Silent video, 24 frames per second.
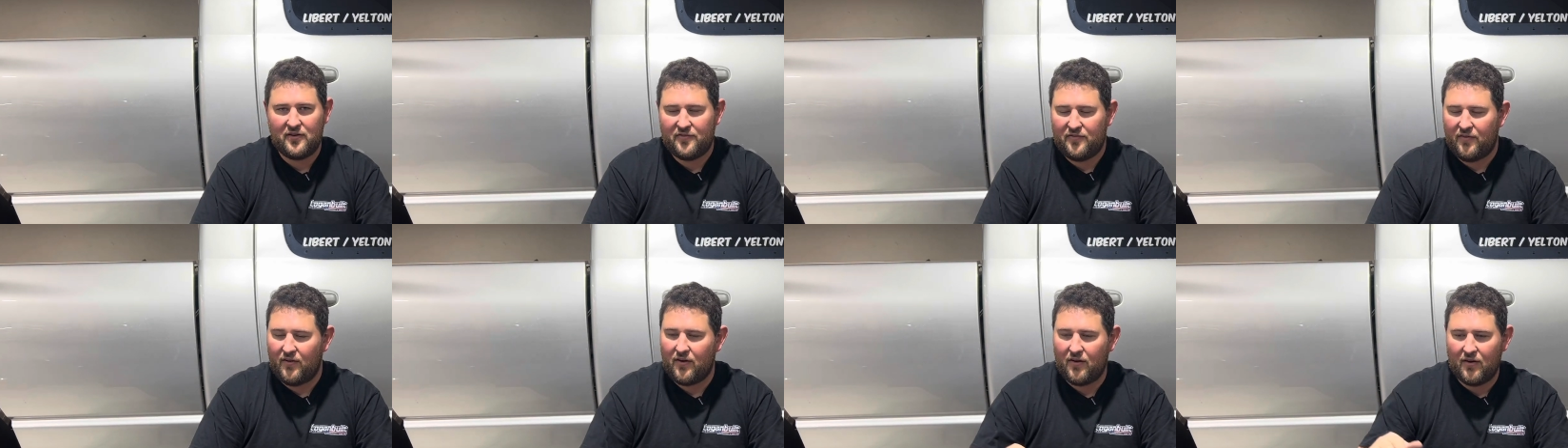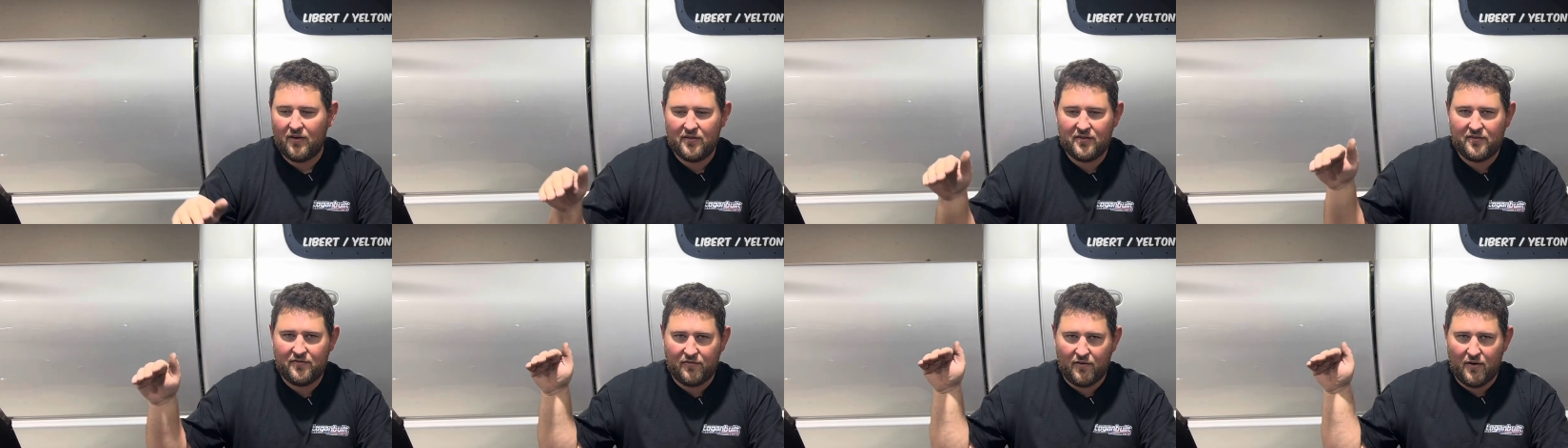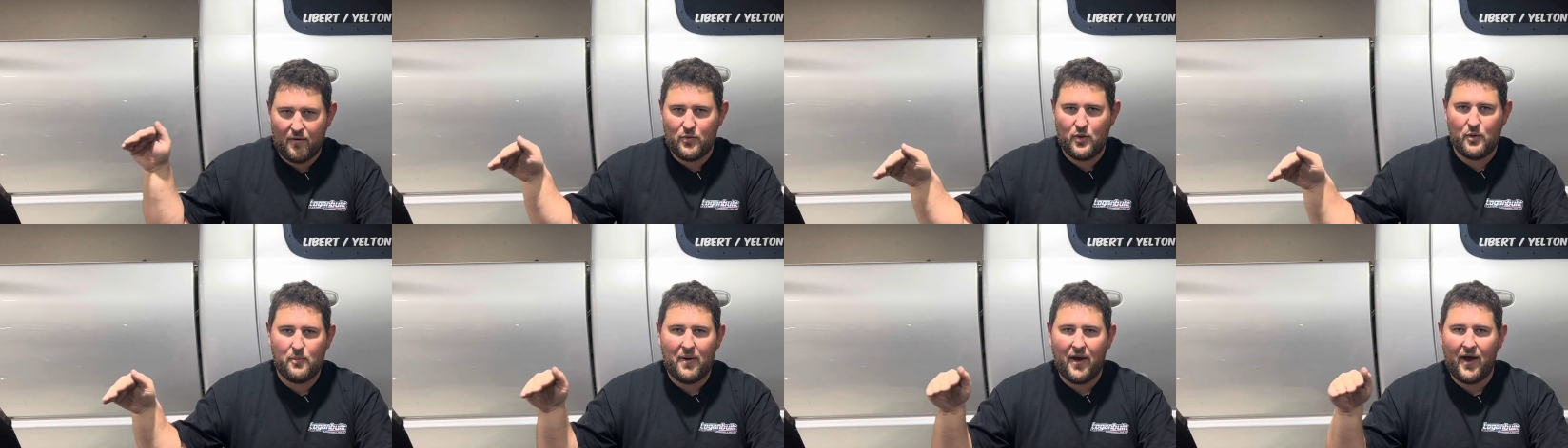far as
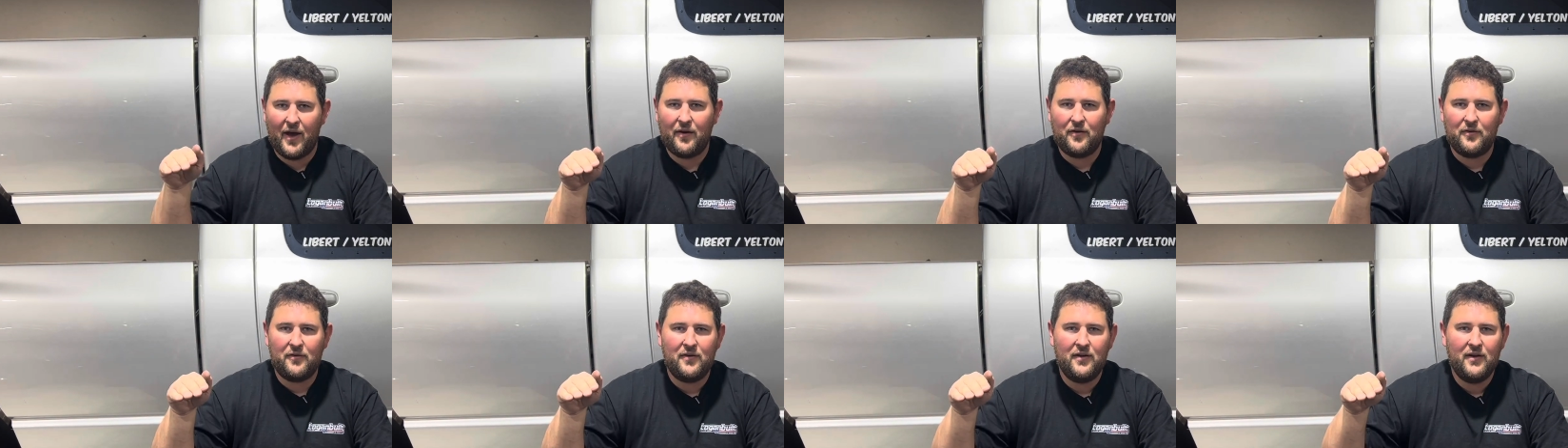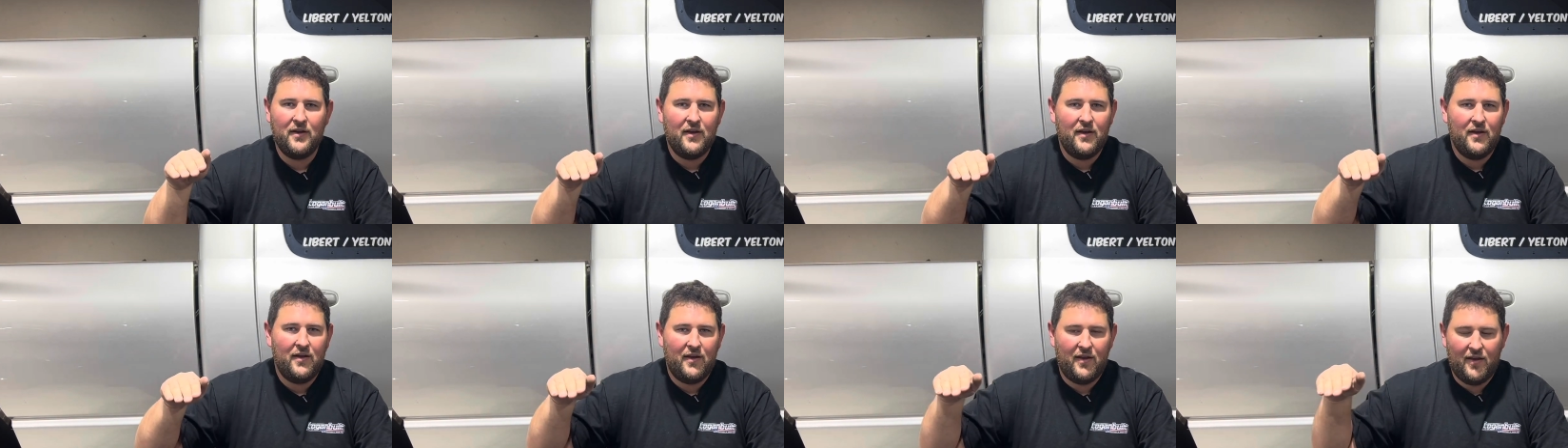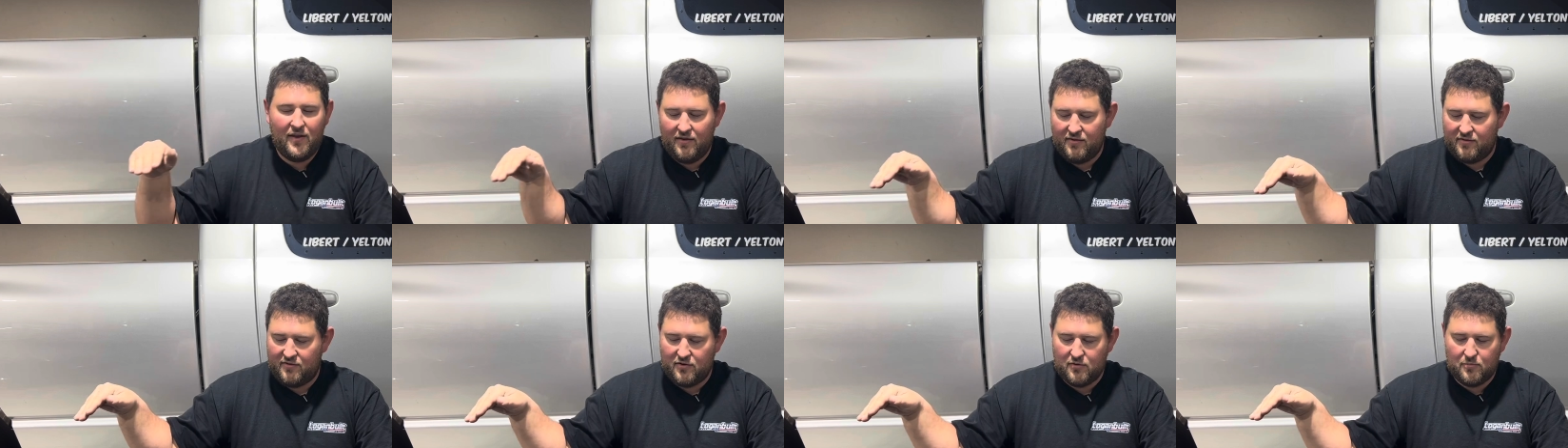from the bottle
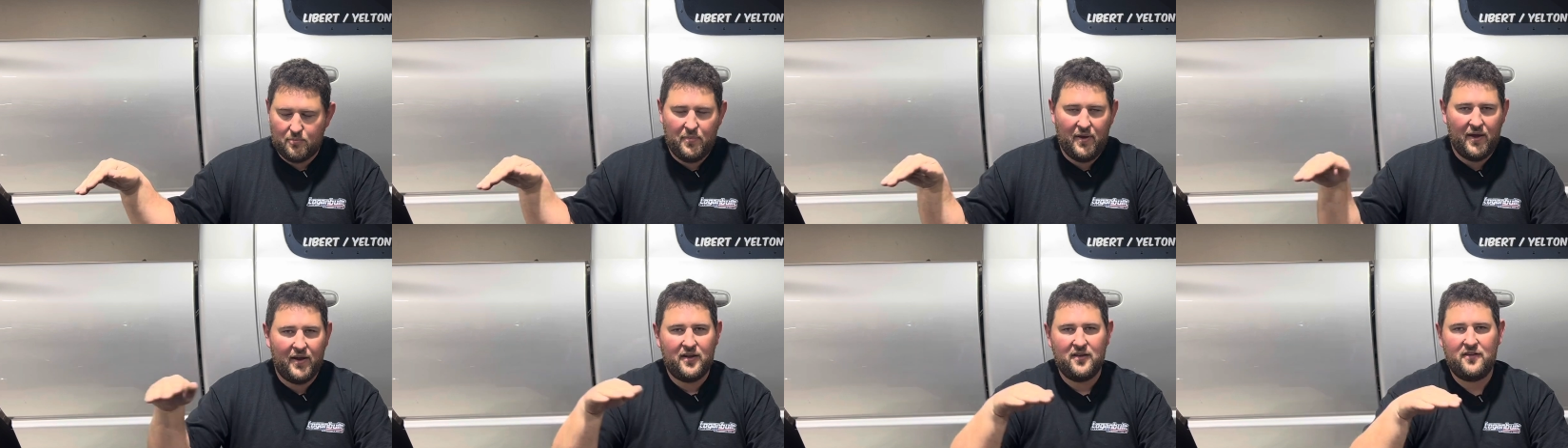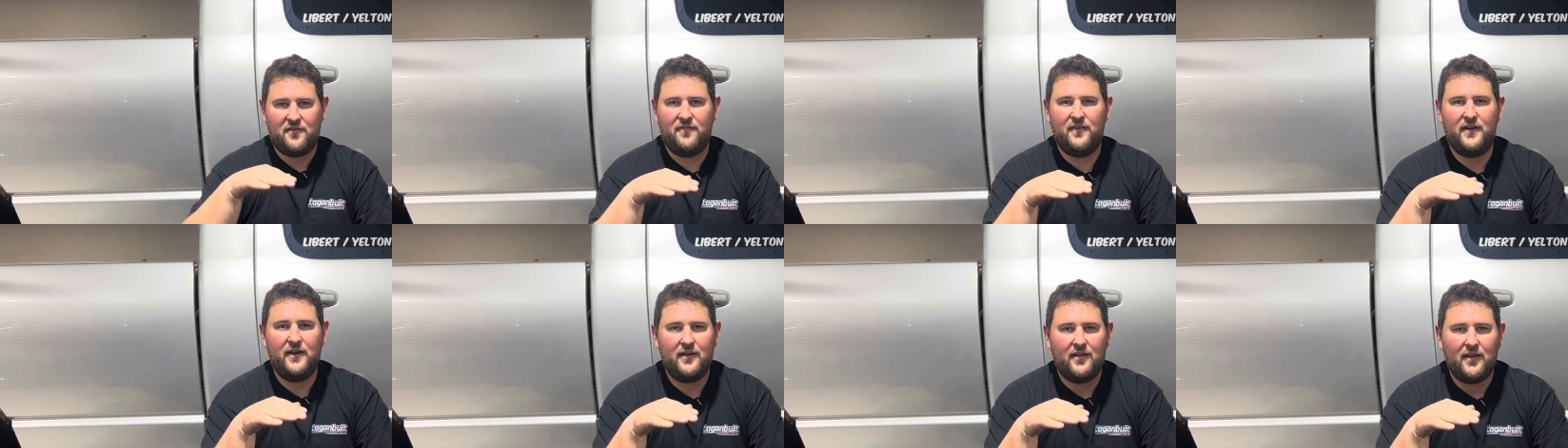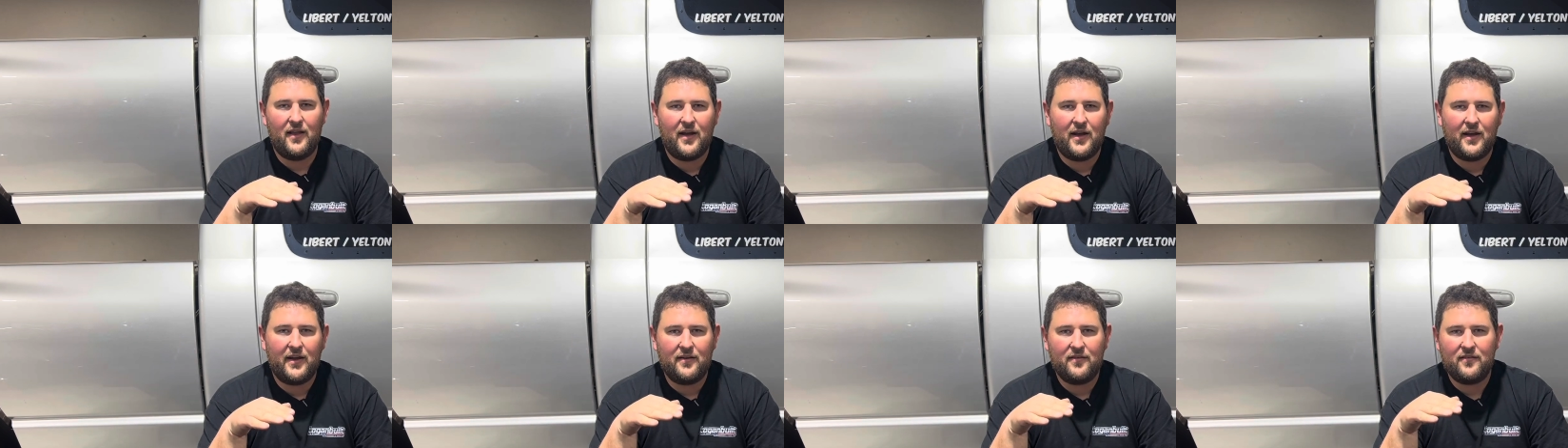is your biggest feed
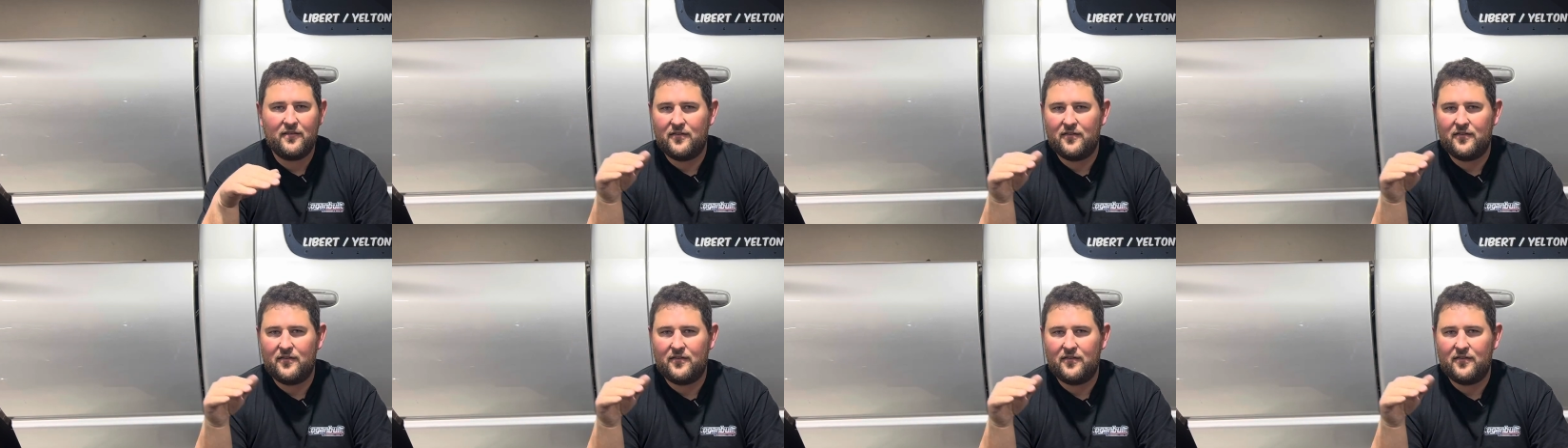line.